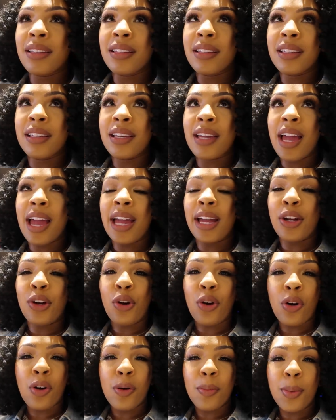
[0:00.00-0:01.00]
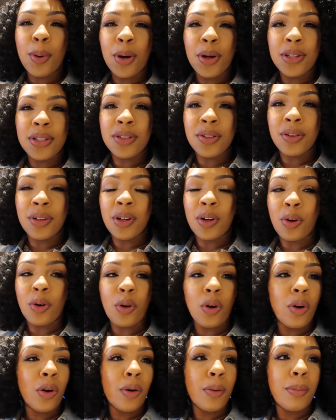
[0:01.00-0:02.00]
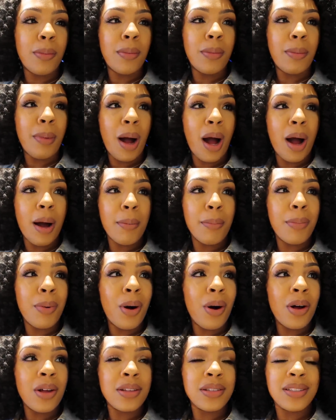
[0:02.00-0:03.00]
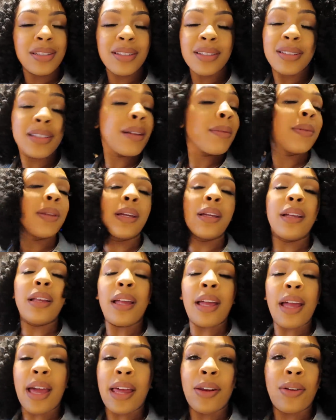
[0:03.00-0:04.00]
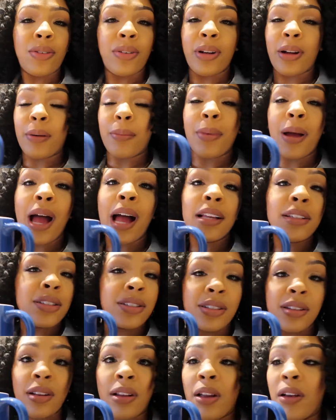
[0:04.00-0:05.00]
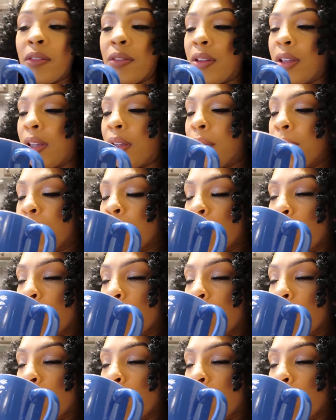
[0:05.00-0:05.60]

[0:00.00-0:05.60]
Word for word: it had Girl Boss on it, or Girl Mom Boss, something it had on there, but I just loved it.